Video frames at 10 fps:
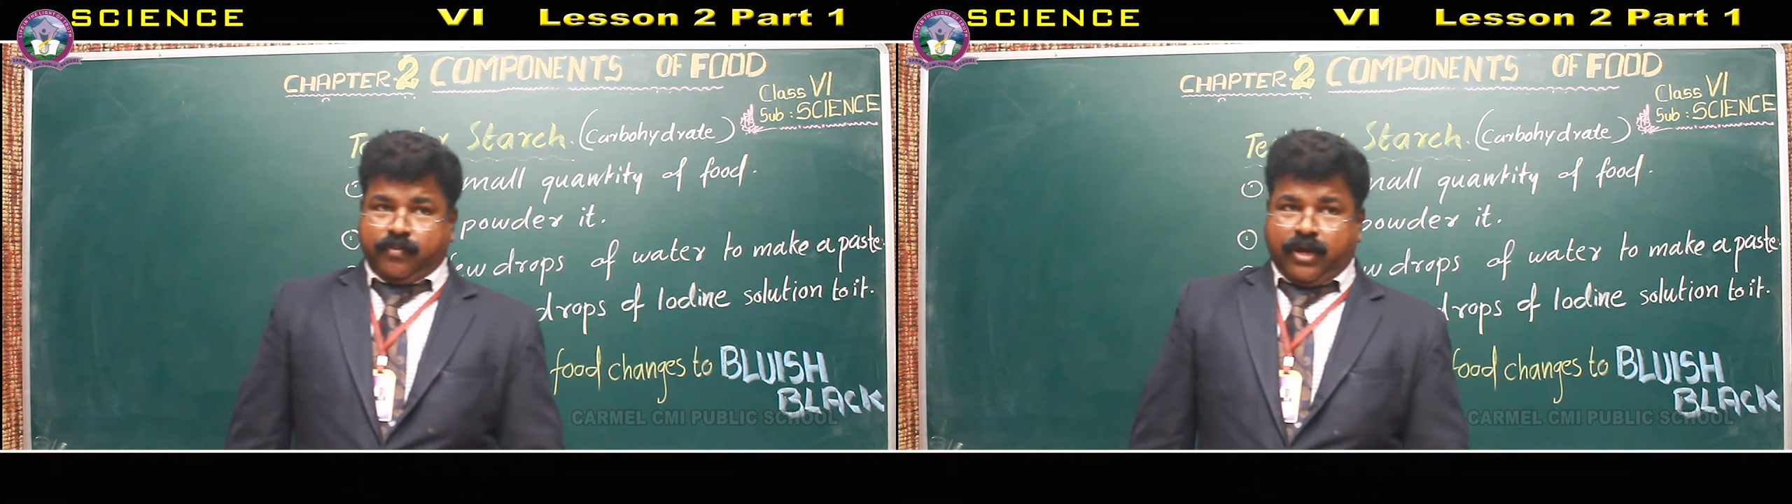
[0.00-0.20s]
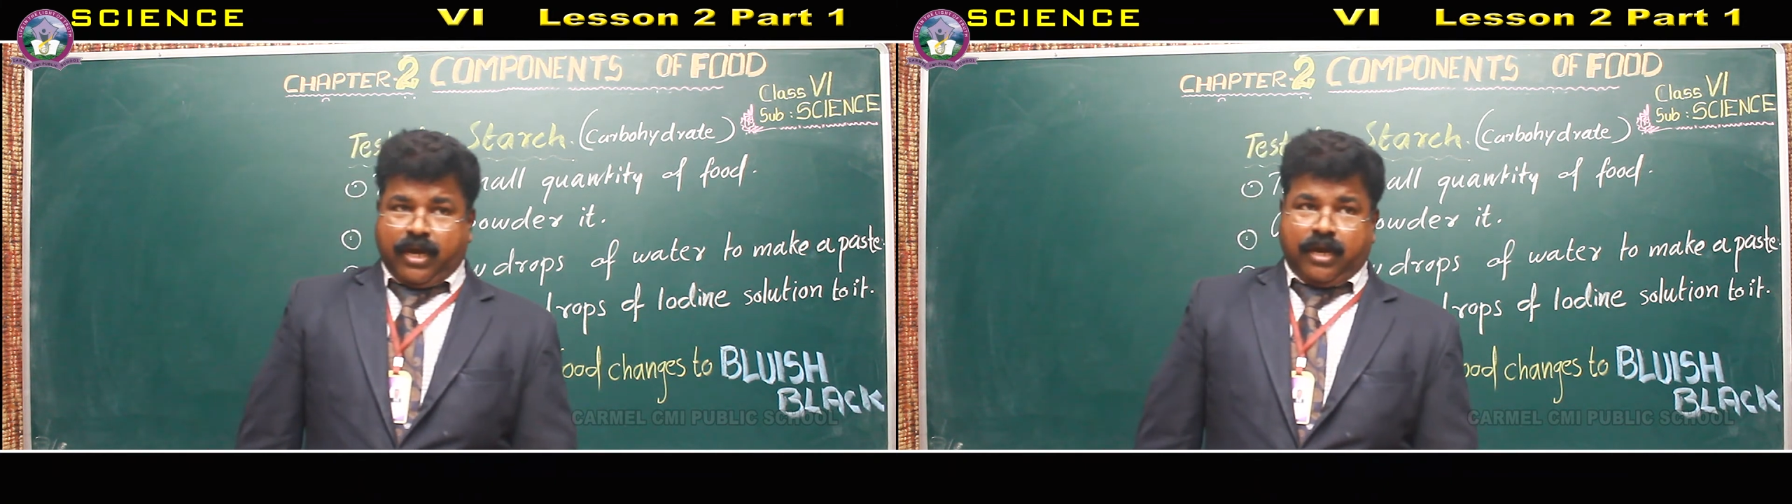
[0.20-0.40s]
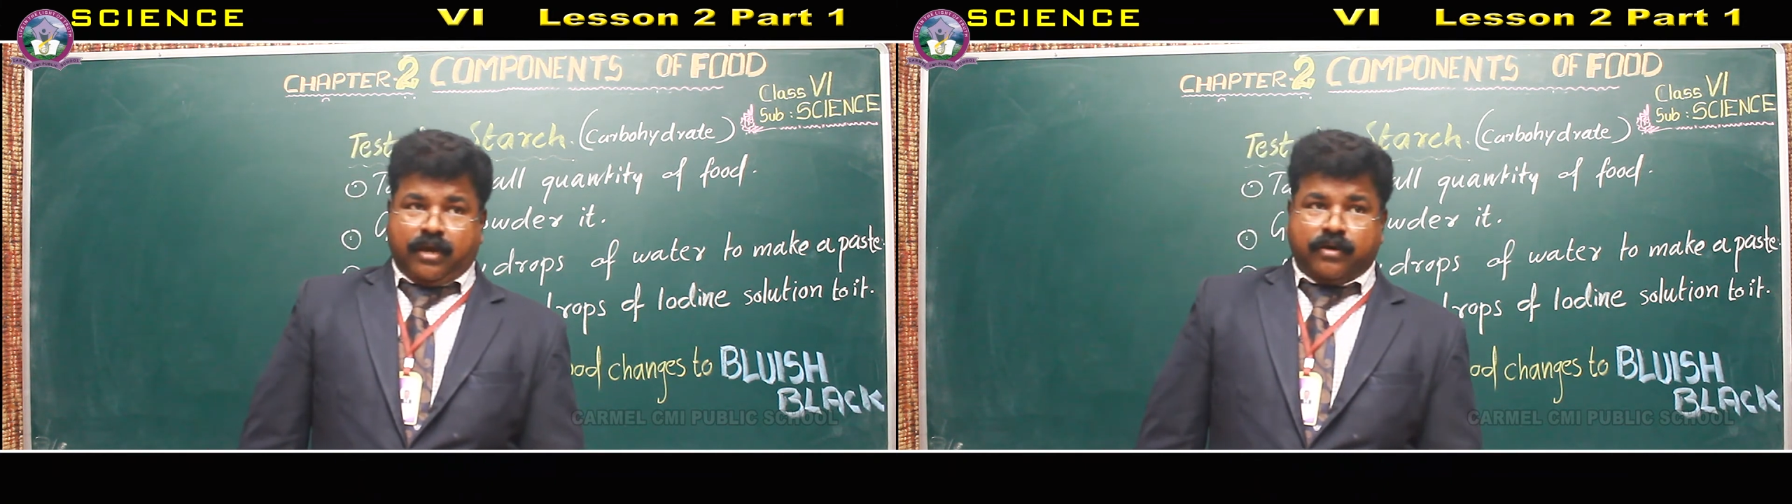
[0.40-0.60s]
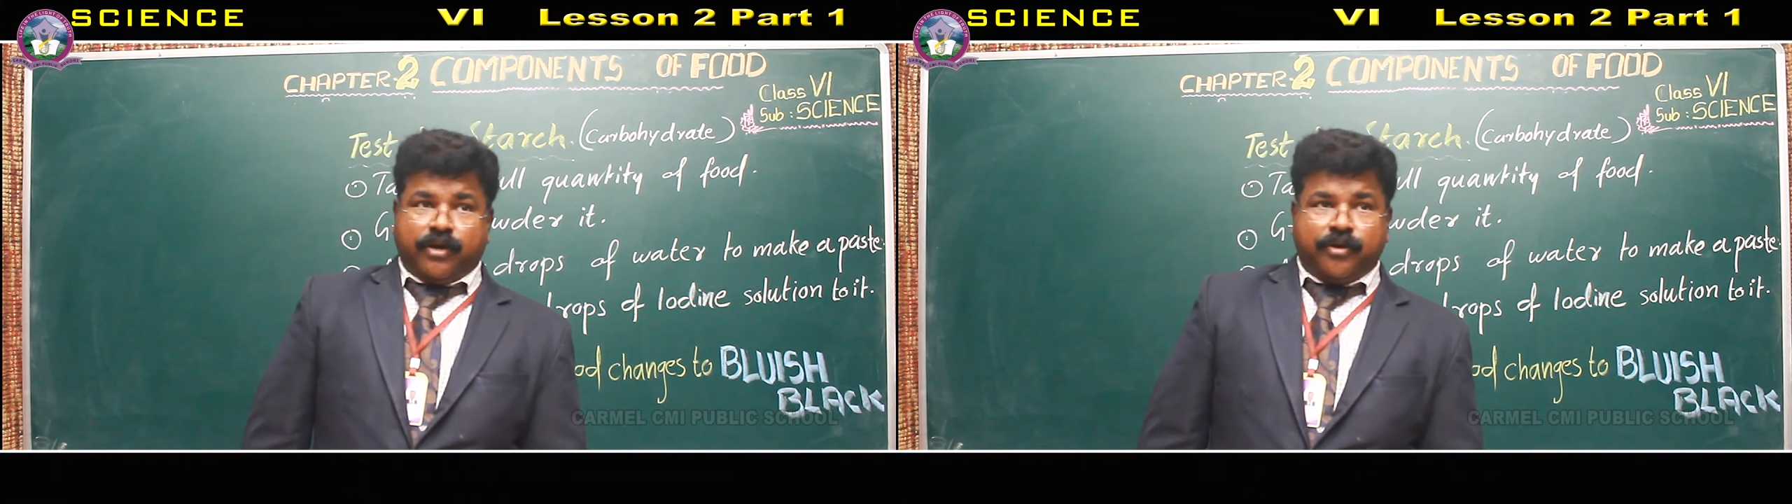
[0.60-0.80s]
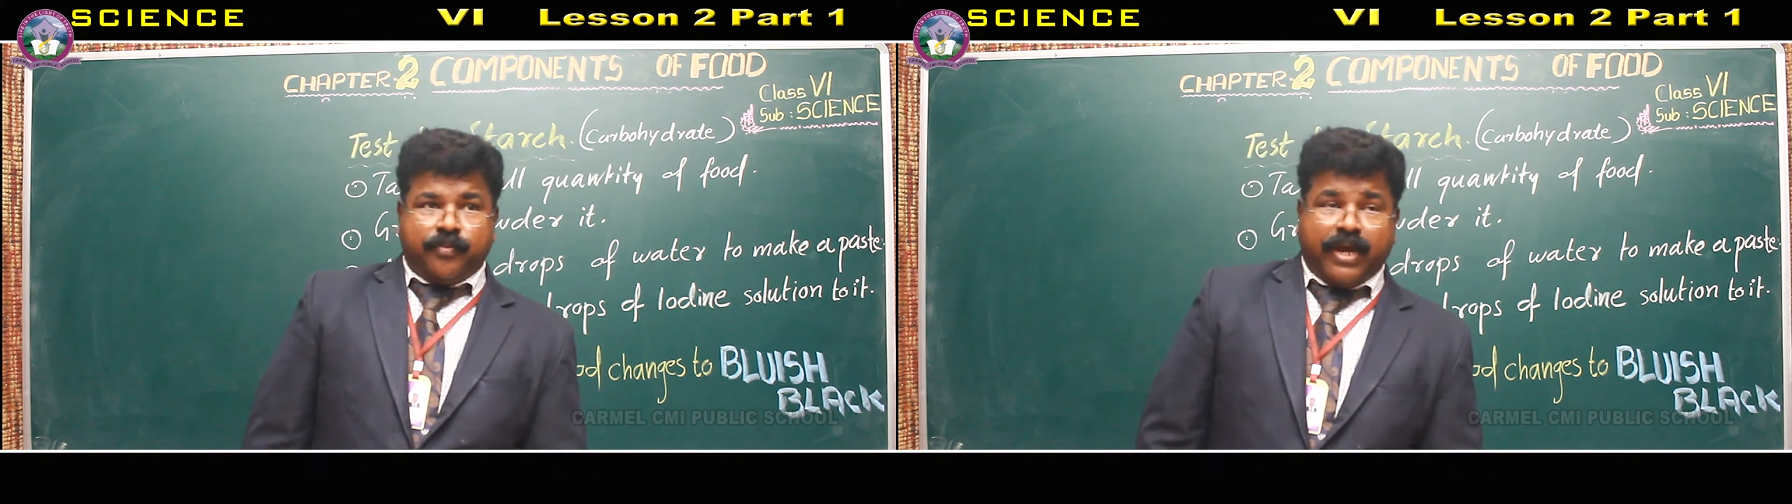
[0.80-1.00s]
Okay, you
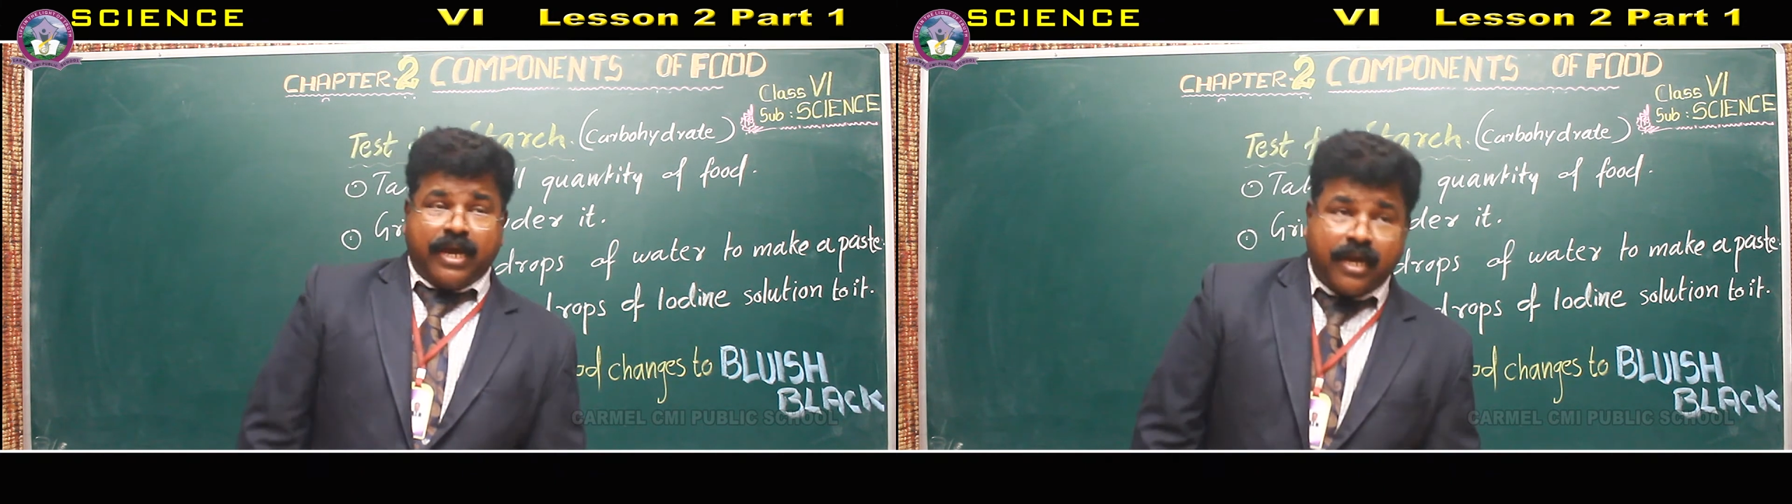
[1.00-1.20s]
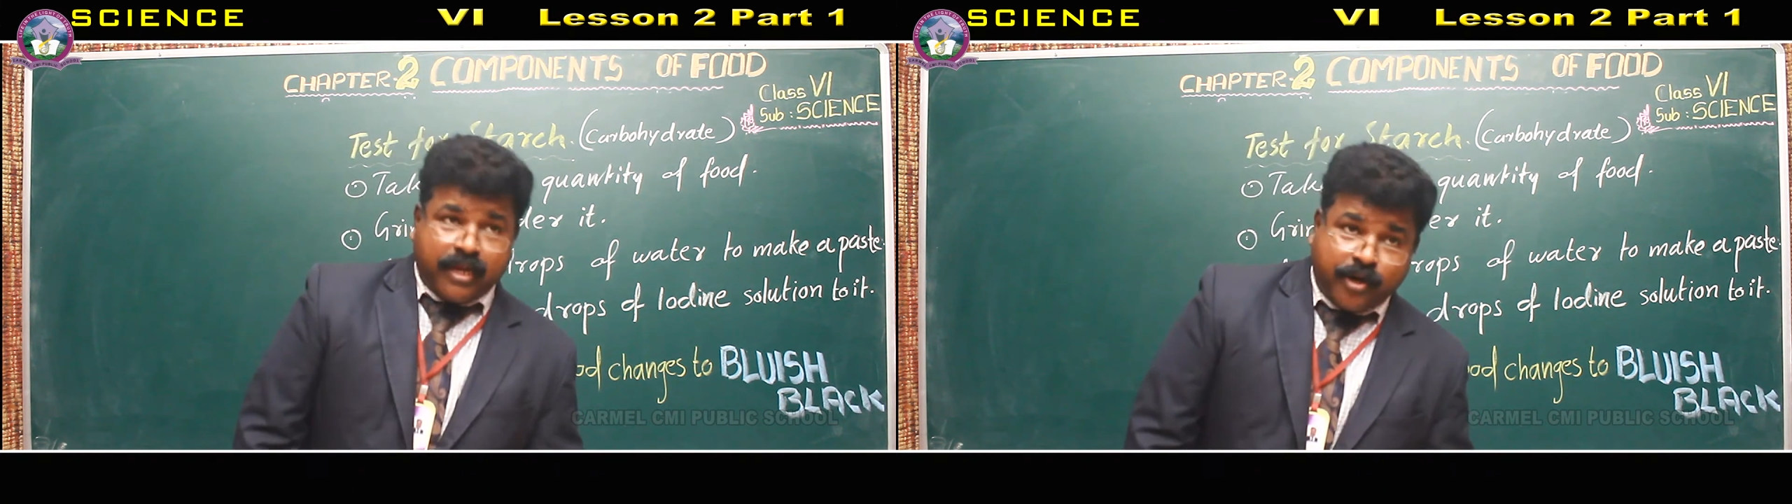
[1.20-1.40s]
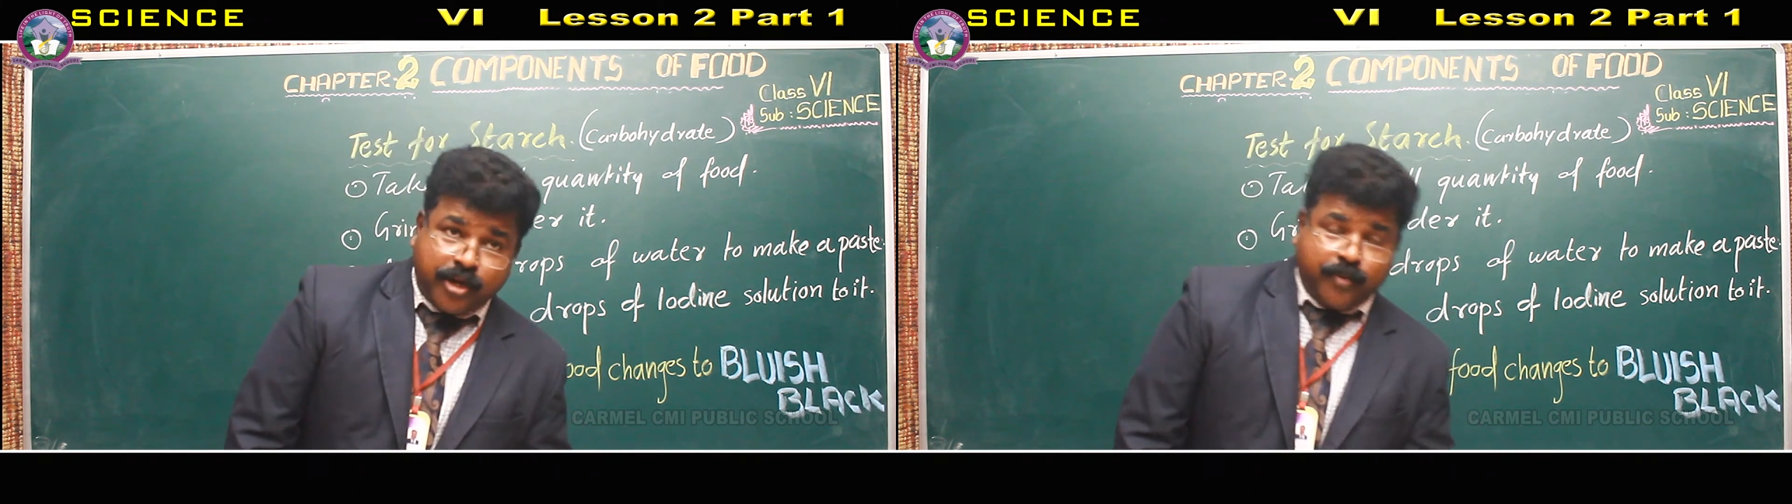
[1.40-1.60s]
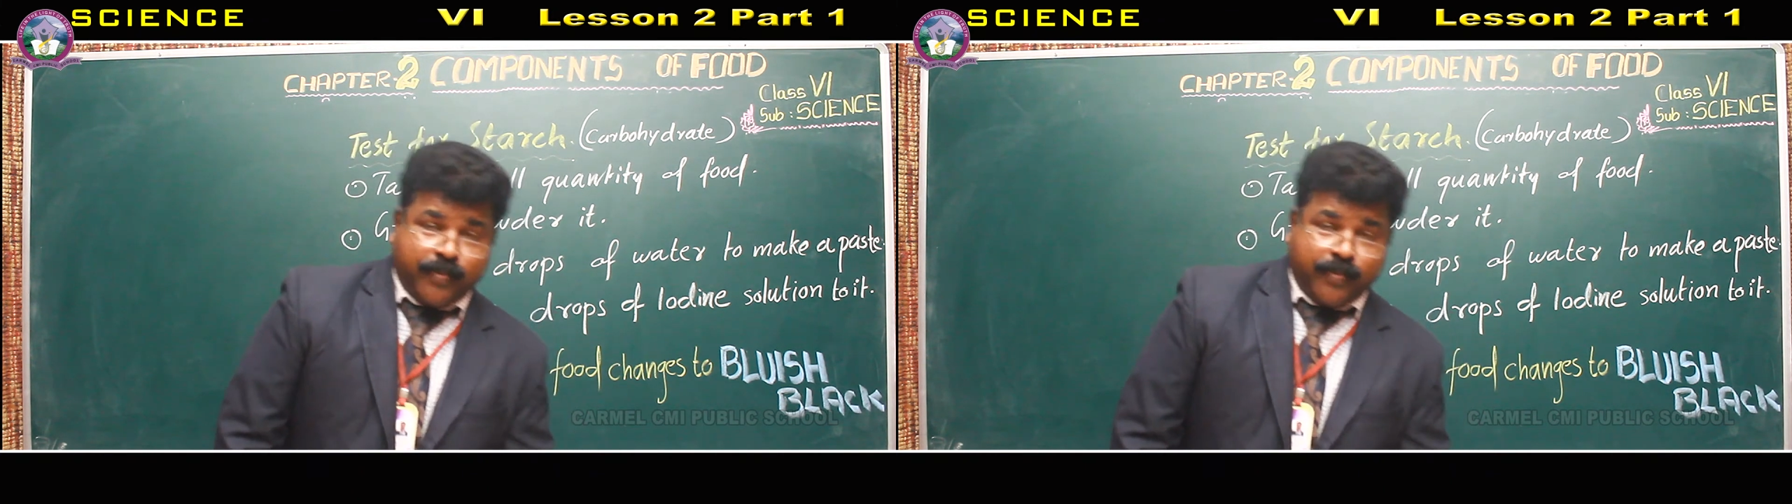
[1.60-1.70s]
have to make, in order to